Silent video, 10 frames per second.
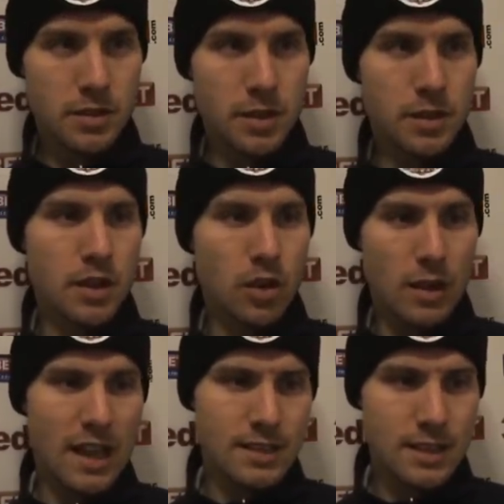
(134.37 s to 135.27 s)
get the old
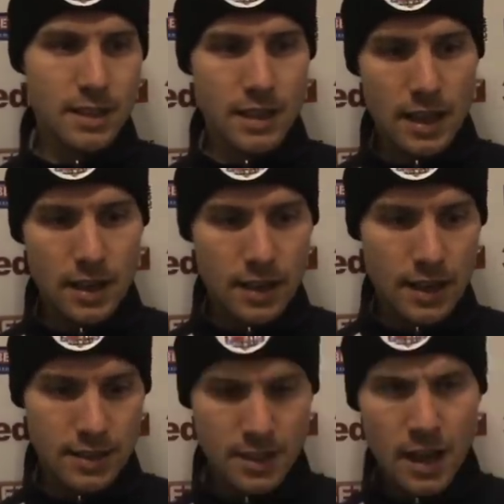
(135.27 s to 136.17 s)
lactic in the
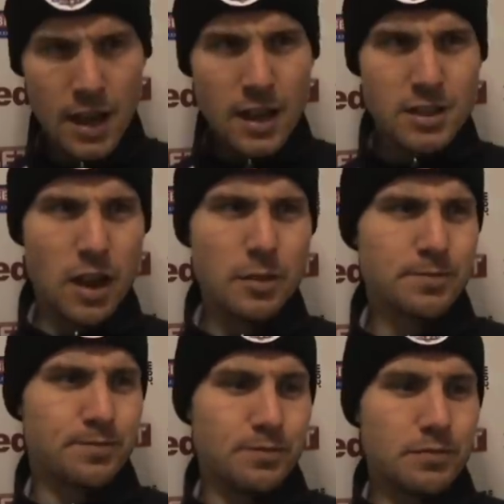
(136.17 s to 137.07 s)
legs. So
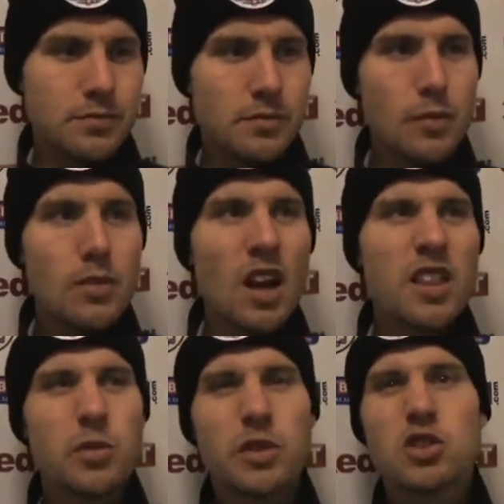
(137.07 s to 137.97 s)
I
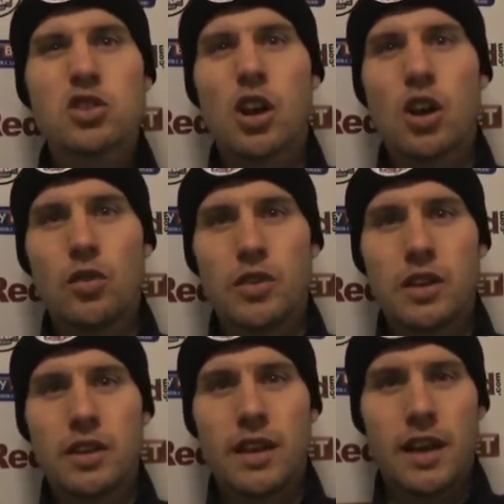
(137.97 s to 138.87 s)
think we've just gone over
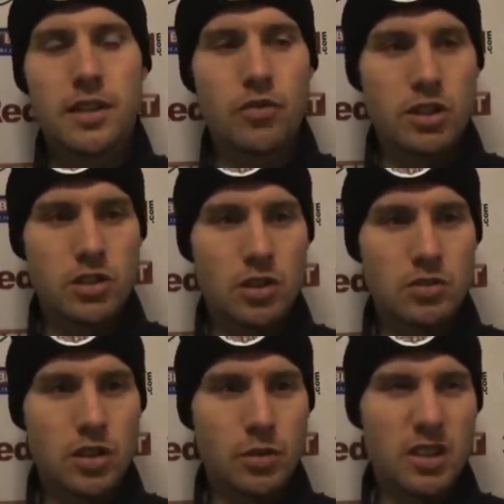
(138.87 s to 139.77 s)
that threshold.
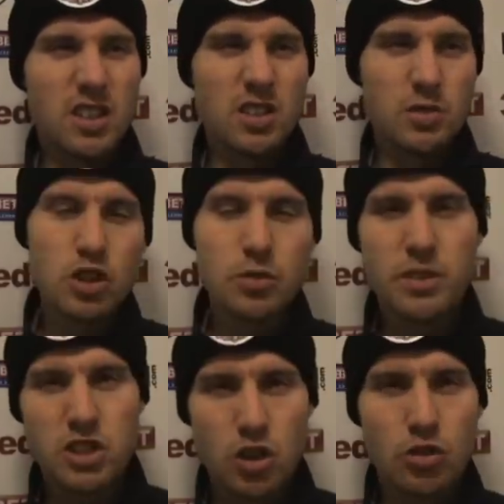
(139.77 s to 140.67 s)
So I think it
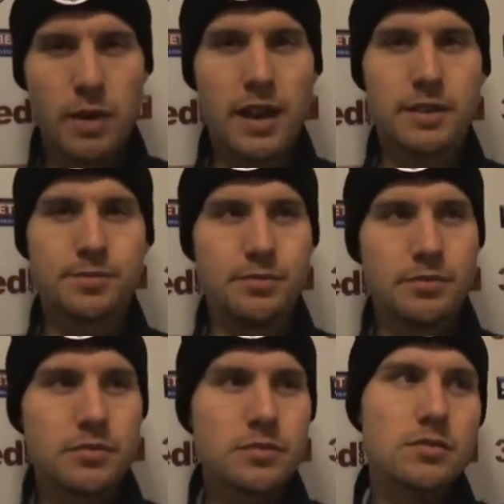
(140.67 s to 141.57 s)
shouldn't be too bad.
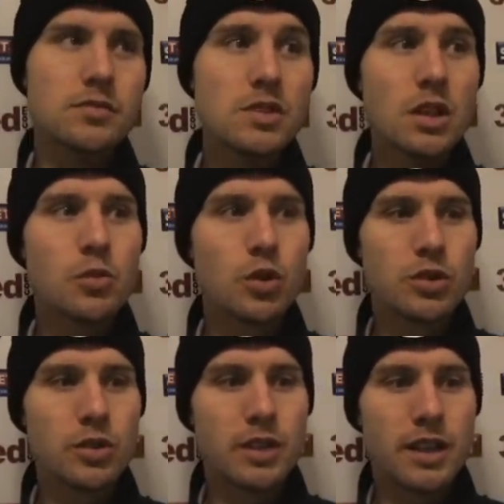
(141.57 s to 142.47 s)
We'll
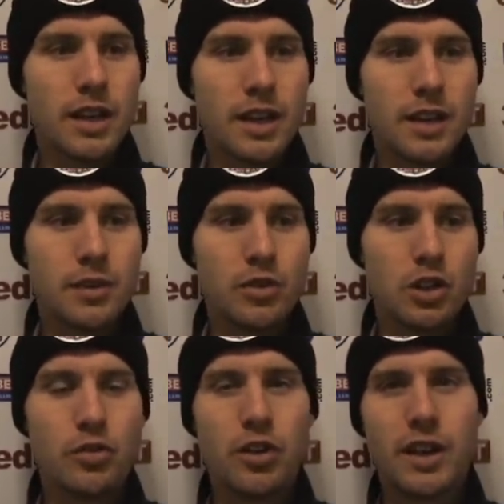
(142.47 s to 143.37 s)
do the
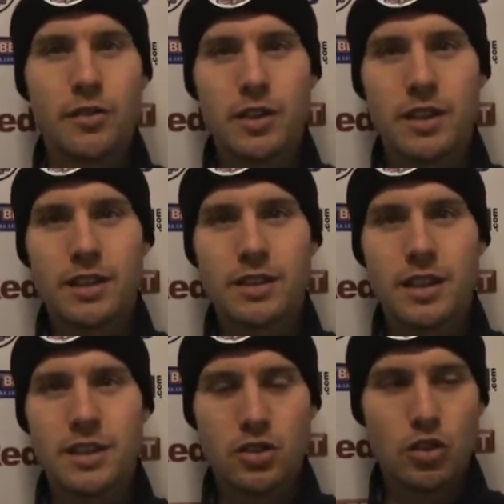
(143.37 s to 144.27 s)
recovery and everything
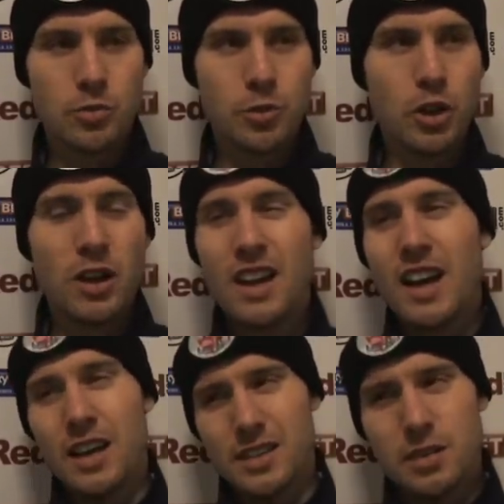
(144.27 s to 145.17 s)
as normal. But
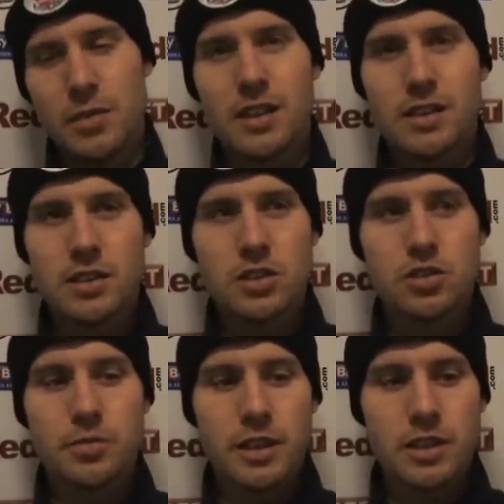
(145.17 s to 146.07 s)
I think the main thing is
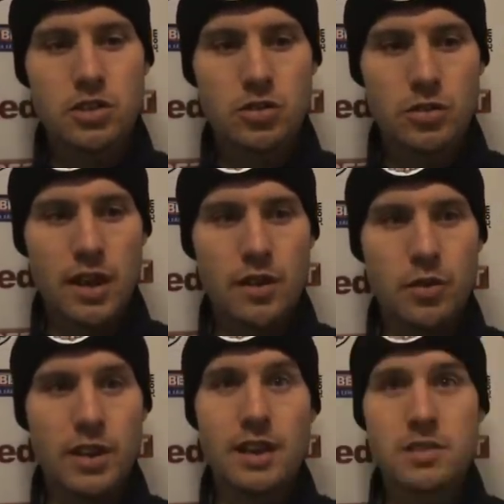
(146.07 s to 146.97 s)
just making sure that
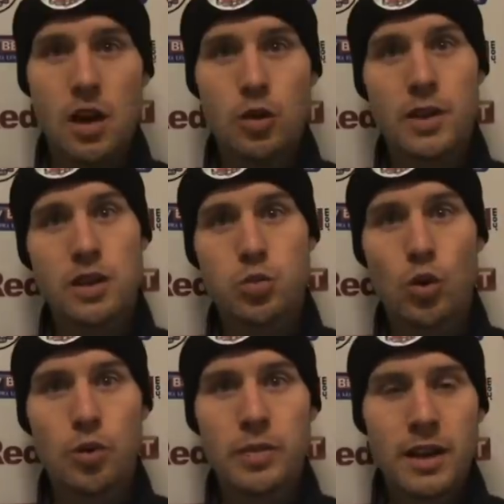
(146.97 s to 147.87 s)
everyone gets home, gets
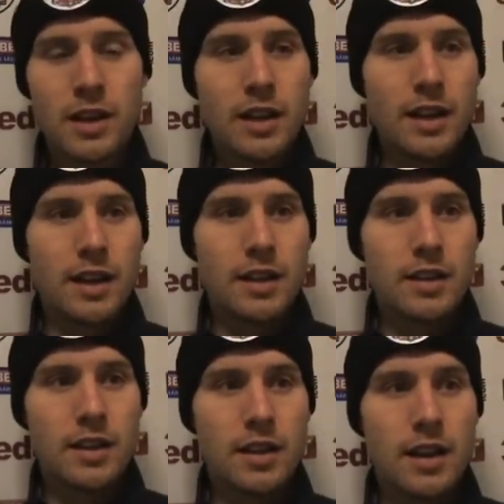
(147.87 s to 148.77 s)
warm,
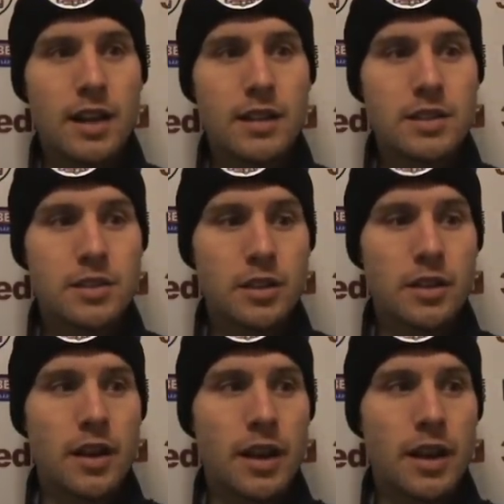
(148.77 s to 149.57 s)
and is